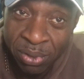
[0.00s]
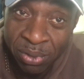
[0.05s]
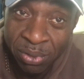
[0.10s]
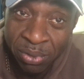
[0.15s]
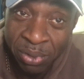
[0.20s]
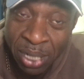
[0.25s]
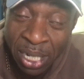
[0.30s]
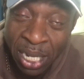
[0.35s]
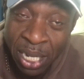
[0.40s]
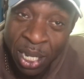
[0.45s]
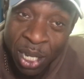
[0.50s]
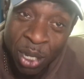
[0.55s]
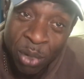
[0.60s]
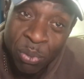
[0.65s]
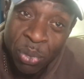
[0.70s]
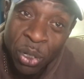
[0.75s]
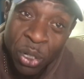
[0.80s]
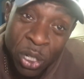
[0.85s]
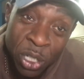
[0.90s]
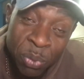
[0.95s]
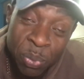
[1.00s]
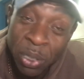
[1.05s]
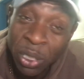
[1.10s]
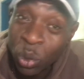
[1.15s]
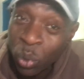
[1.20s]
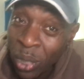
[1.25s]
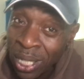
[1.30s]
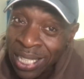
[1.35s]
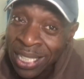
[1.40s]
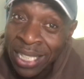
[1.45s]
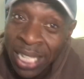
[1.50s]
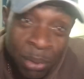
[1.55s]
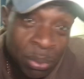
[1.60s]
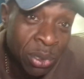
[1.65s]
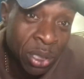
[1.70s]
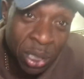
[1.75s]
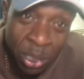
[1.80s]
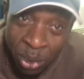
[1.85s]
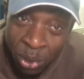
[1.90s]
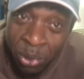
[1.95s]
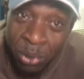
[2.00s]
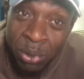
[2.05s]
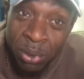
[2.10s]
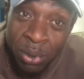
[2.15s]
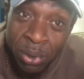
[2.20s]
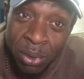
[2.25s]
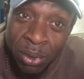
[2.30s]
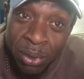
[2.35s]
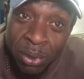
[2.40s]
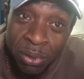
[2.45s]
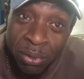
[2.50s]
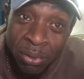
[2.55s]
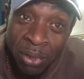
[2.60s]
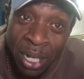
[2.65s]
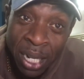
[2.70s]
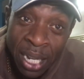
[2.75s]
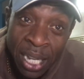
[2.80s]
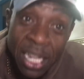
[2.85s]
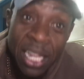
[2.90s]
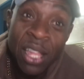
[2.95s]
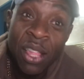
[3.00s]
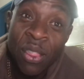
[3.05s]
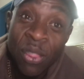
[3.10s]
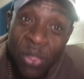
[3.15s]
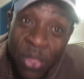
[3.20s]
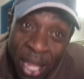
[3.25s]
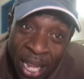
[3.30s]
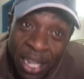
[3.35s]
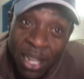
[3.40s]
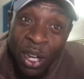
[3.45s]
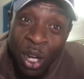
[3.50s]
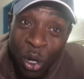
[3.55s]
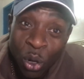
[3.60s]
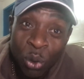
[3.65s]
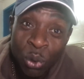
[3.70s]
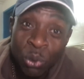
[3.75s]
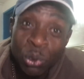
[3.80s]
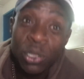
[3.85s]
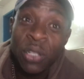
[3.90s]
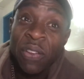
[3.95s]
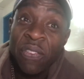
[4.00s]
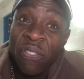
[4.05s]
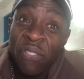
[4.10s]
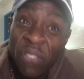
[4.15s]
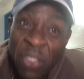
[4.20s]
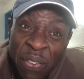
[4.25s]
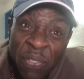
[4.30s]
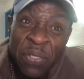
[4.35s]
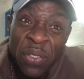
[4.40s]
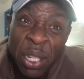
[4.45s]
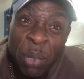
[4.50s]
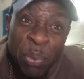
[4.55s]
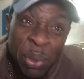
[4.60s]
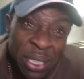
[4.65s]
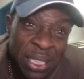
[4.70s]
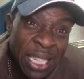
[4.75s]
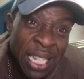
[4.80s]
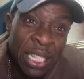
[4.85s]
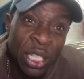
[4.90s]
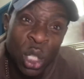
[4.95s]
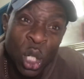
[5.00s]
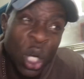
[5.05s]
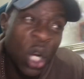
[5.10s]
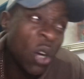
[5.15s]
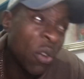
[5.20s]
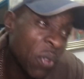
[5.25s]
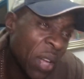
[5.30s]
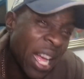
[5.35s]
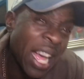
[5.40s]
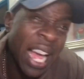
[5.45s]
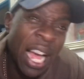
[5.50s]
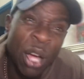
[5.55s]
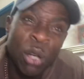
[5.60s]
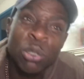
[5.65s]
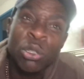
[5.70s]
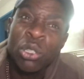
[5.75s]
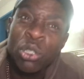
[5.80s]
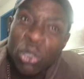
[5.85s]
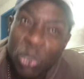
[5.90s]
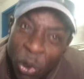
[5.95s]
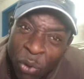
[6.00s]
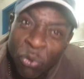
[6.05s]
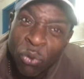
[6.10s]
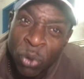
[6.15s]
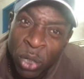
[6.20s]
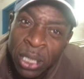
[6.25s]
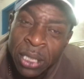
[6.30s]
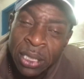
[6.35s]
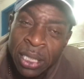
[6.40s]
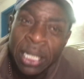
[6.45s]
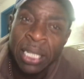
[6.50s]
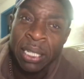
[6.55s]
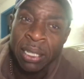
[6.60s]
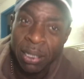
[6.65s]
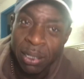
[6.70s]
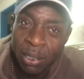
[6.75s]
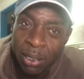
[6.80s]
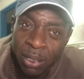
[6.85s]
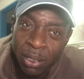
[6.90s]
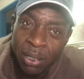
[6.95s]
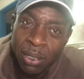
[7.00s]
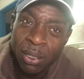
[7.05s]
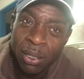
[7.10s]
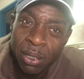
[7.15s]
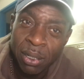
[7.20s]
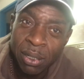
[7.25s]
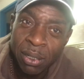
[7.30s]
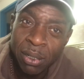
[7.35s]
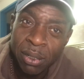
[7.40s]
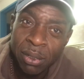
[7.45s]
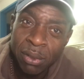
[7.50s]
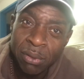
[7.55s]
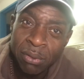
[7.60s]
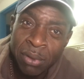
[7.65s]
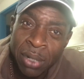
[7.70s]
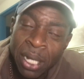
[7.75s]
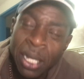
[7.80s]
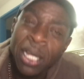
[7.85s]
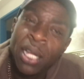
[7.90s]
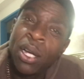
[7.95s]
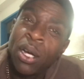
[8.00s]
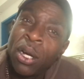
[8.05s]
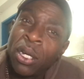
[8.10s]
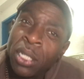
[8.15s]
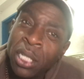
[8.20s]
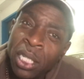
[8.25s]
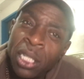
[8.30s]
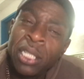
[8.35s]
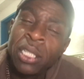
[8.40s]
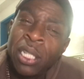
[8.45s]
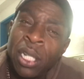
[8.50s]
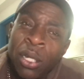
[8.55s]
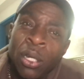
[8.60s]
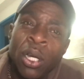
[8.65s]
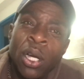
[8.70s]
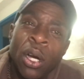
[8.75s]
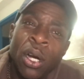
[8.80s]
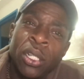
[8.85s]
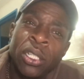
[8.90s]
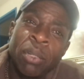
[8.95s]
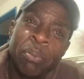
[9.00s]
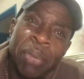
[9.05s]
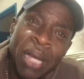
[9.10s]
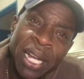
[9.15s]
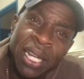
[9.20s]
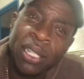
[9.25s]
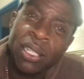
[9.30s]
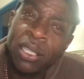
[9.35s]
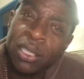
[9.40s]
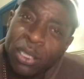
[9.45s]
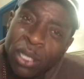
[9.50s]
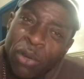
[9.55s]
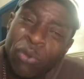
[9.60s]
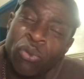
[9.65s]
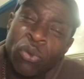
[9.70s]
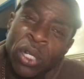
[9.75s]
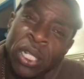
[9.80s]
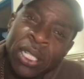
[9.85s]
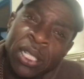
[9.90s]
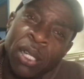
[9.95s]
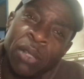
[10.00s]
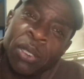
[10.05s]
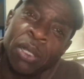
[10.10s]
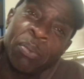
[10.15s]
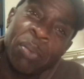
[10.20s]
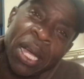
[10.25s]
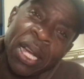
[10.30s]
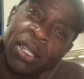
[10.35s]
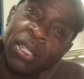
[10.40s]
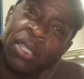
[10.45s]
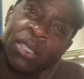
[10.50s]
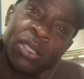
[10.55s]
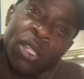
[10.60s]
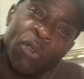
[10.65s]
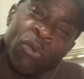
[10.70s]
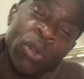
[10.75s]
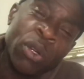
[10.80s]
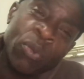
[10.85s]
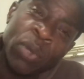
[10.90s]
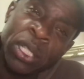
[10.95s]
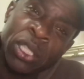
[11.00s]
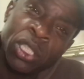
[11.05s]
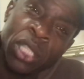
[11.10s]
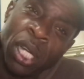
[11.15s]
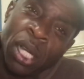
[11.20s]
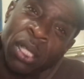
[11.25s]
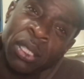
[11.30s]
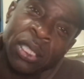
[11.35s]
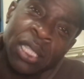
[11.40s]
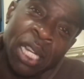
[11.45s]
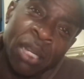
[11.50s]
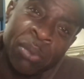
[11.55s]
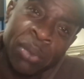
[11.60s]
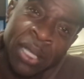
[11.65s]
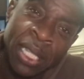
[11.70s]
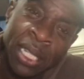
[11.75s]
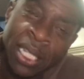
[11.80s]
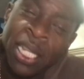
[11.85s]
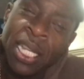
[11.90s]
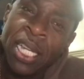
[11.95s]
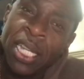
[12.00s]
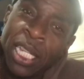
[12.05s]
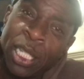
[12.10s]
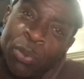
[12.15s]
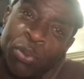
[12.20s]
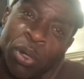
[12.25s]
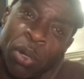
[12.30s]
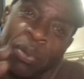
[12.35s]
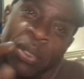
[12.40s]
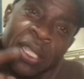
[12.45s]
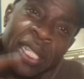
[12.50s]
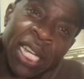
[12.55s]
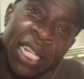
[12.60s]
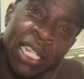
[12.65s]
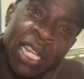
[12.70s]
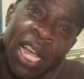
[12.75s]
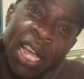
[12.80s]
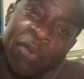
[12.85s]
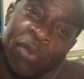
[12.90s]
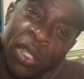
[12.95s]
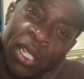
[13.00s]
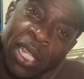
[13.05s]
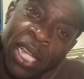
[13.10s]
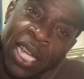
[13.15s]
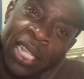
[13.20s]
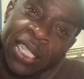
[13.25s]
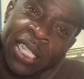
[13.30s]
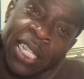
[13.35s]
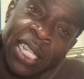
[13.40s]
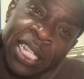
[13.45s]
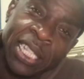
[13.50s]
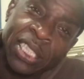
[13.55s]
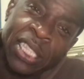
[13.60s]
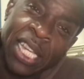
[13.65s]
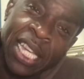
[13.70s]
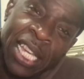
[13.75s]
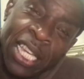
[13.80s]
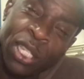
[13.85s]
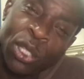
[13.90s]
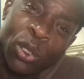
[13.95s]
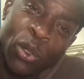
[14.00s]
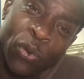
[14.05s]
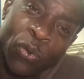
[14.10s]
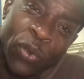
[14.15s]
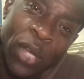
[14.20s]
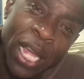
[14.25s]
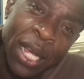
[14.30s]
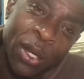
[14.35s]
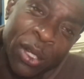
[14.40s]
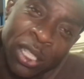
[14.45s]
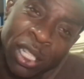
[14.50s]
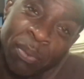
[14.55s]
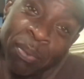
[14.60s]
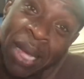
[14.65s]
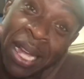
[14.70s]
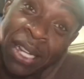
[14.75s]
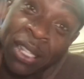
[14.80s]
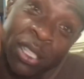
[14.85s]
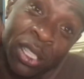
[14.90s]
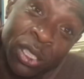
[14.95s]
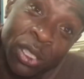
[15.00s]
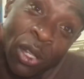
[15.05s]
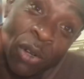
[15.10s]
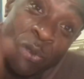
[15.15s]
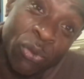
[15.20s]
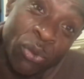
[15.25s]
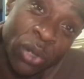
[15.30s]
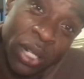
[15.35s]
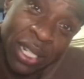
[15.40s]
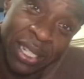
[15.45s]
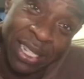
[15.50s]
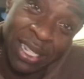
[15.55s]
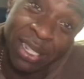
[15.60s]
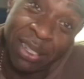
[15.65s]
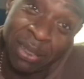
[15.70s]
right, because between them two, right, they hold 50% of our sovereignty. Right? You know, on the back of the sovereign, when Charles comes in, it's probably going to have the EU flag on the back of the sovereign.